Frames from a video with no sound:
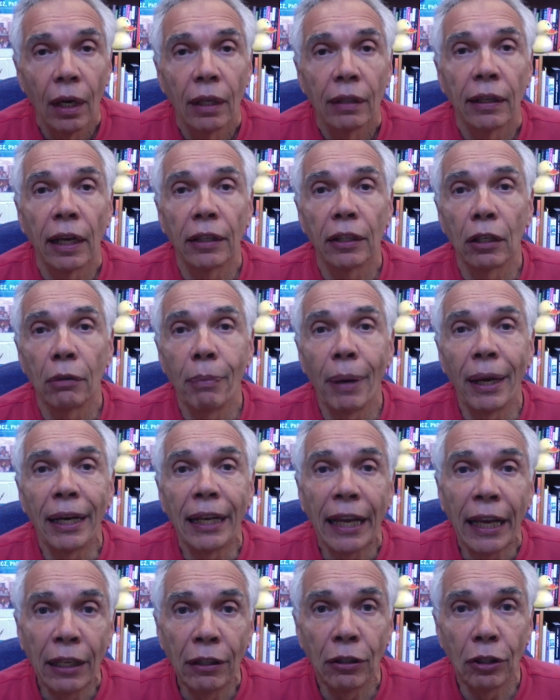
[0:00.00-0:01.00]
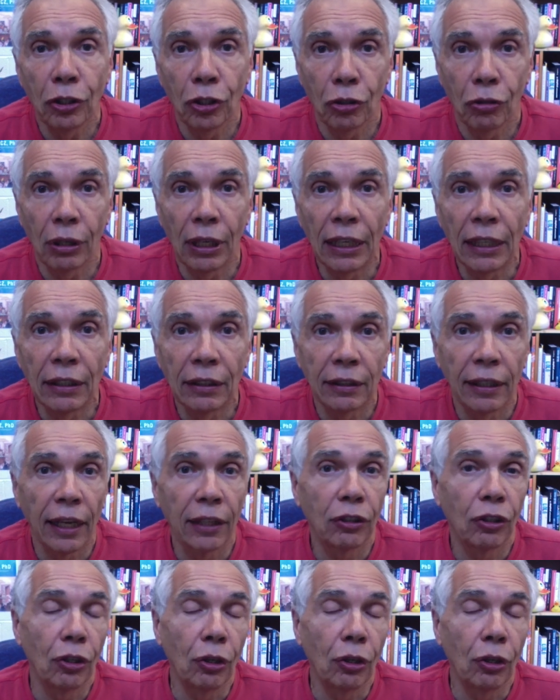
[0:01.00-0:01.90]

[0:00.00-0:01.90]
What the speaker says: Now, there are many industries that